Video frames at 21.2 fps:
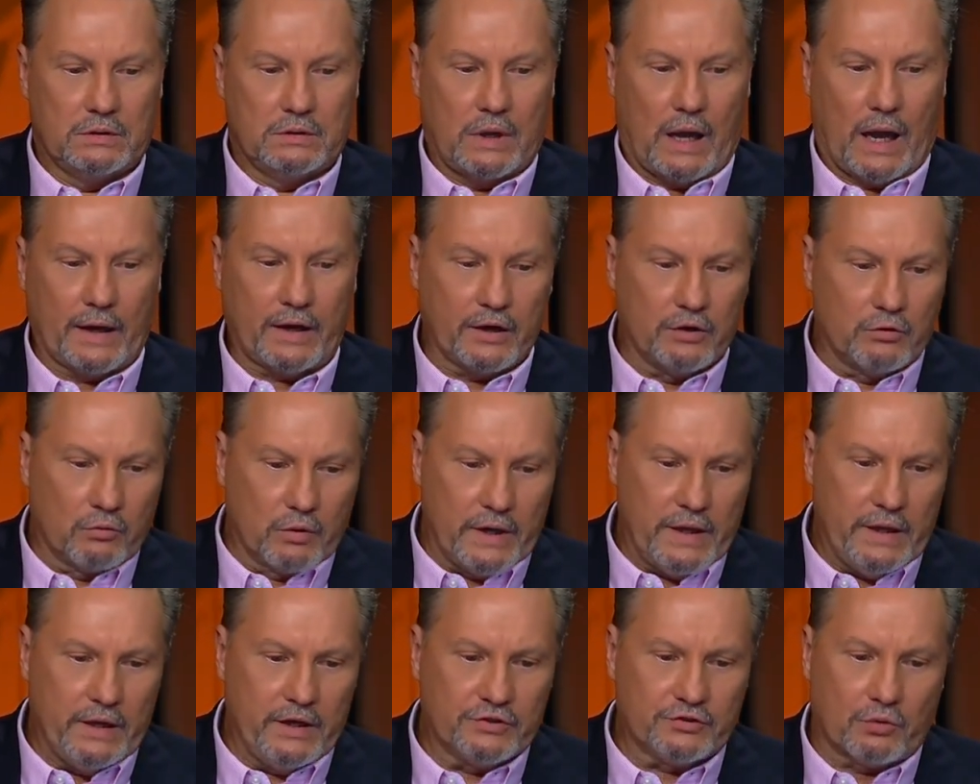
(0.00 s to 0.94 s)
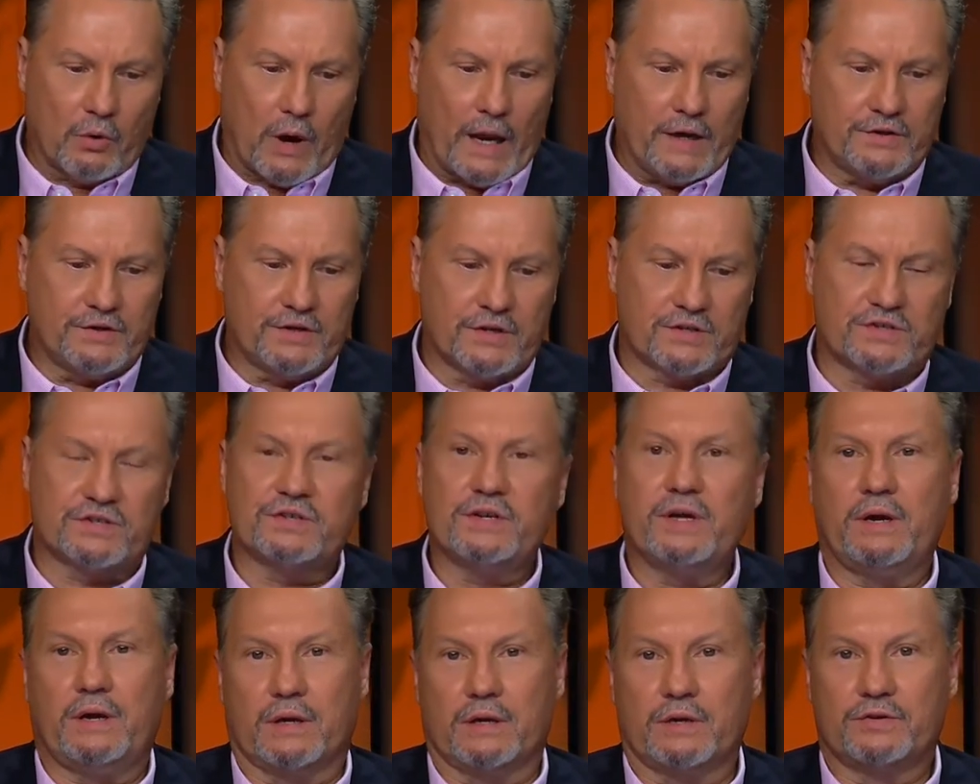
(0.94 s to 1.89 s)
I can read his righteous
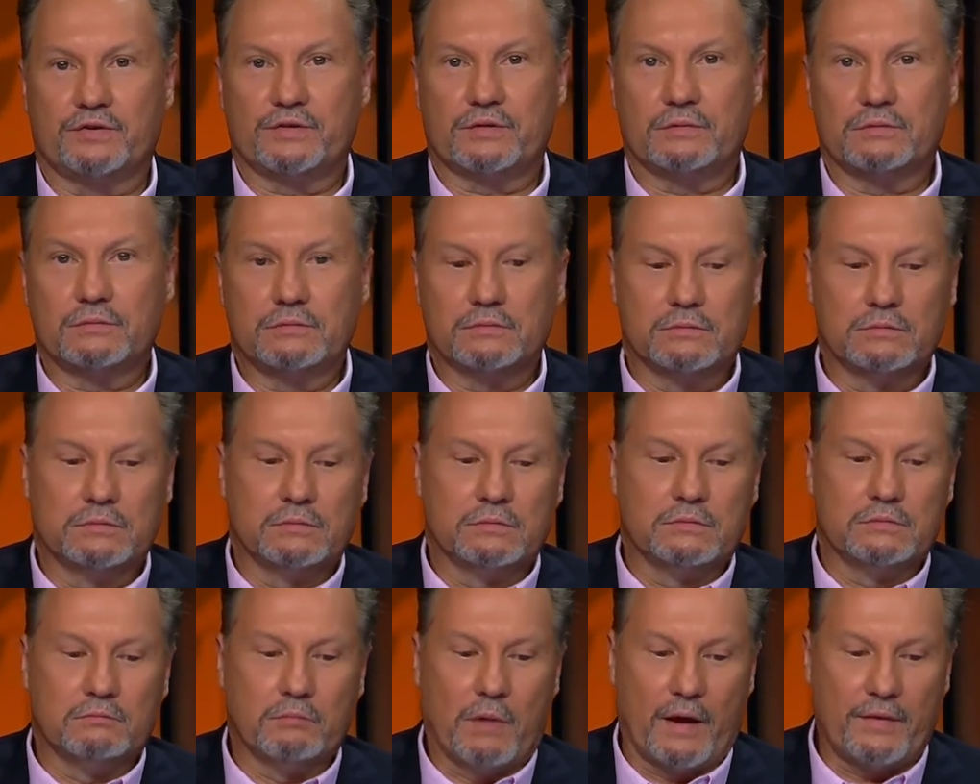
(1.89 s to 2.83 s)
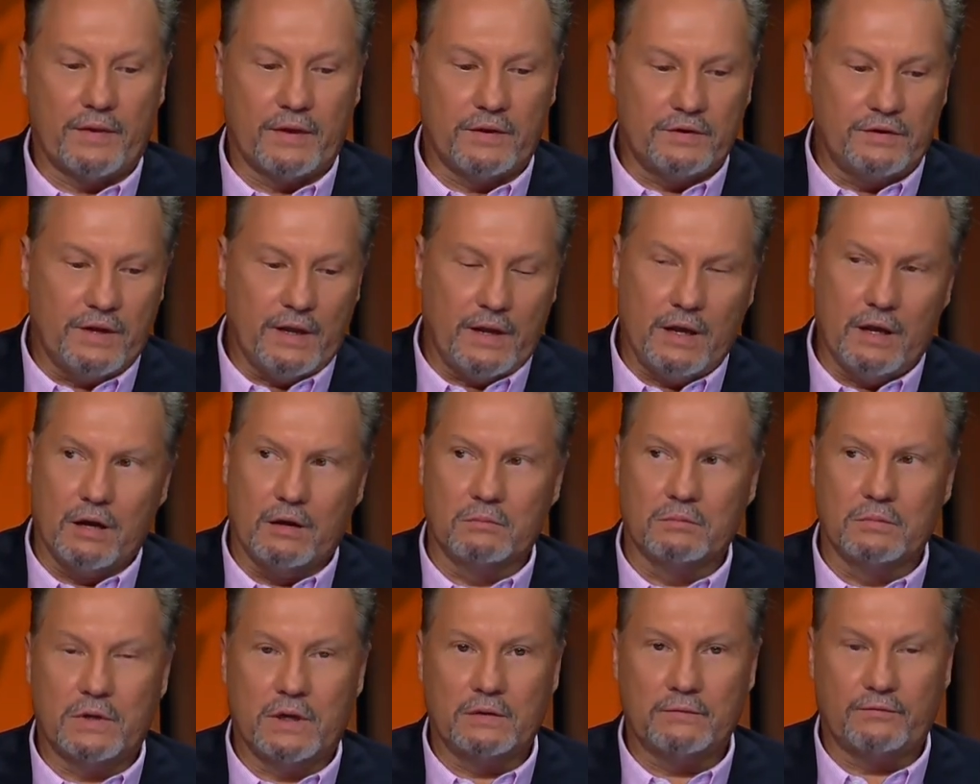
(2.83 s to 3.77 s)
sentence by the
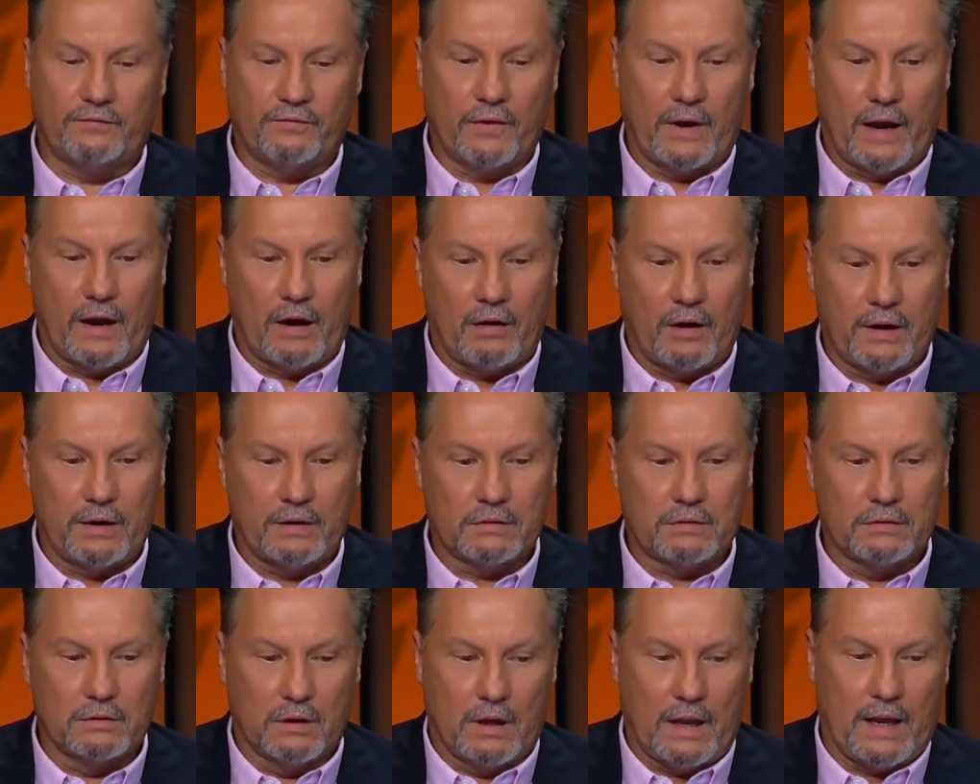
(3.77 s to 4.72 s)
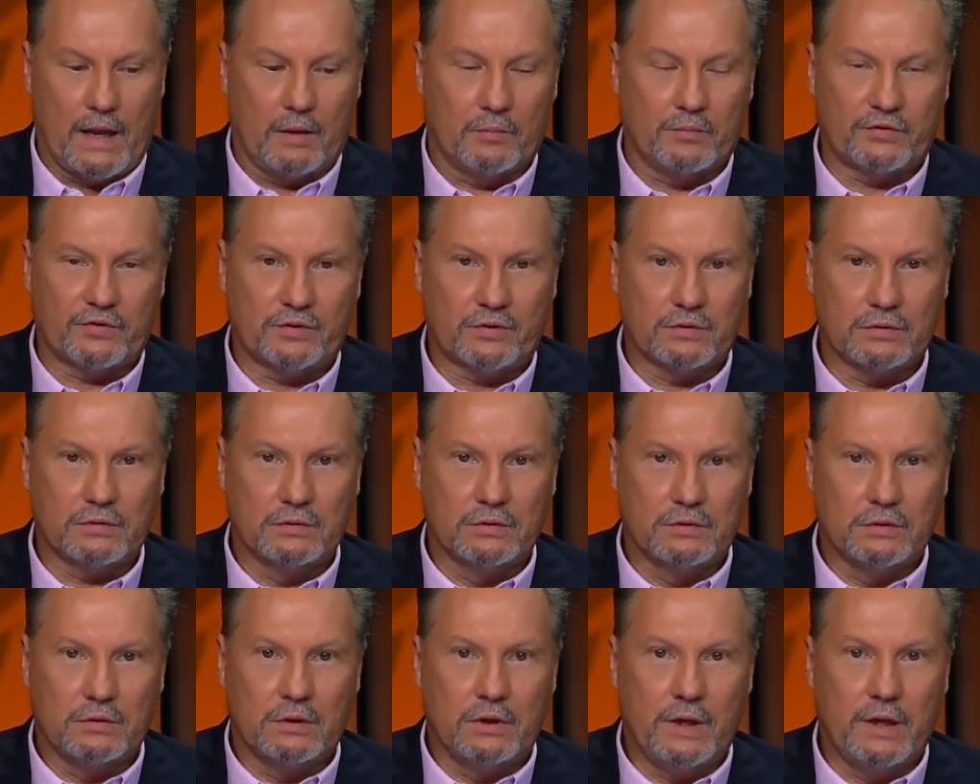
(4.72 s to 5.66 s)
dim and flaring lamps.
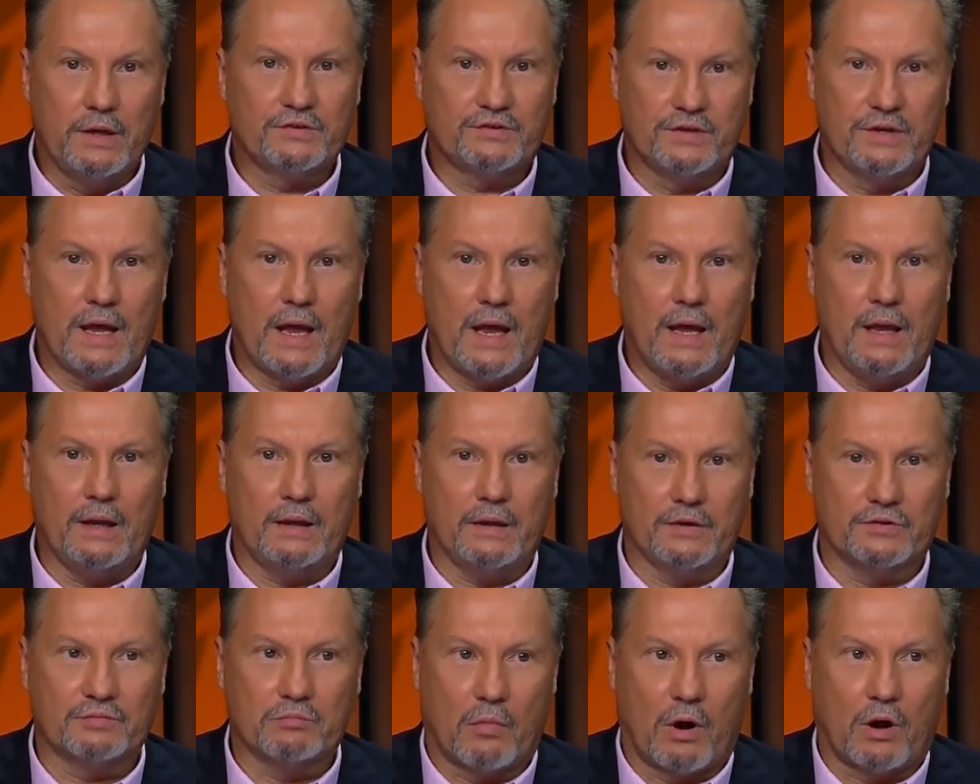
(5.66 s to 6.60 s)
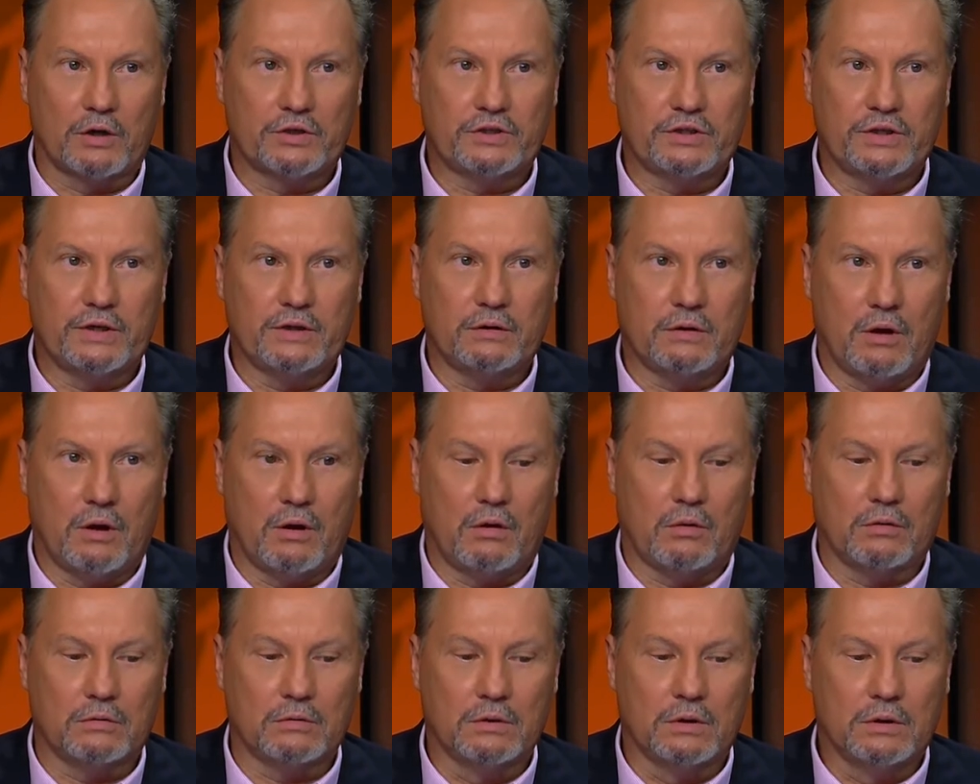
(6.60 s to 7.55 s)
His day is marching
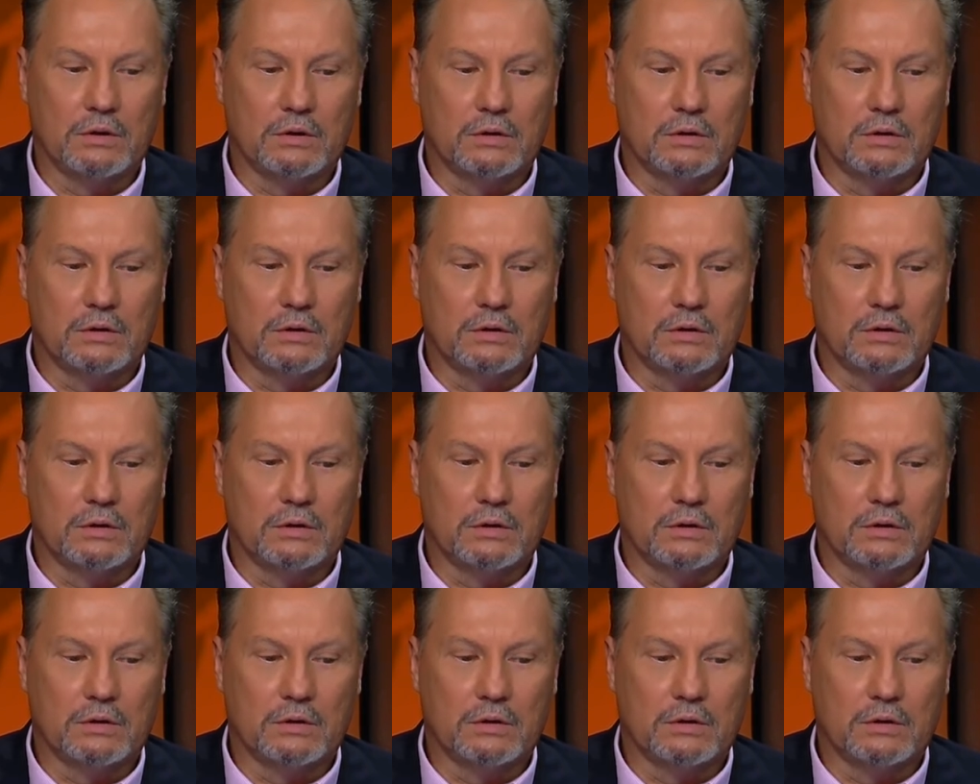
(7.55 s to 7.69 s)
on.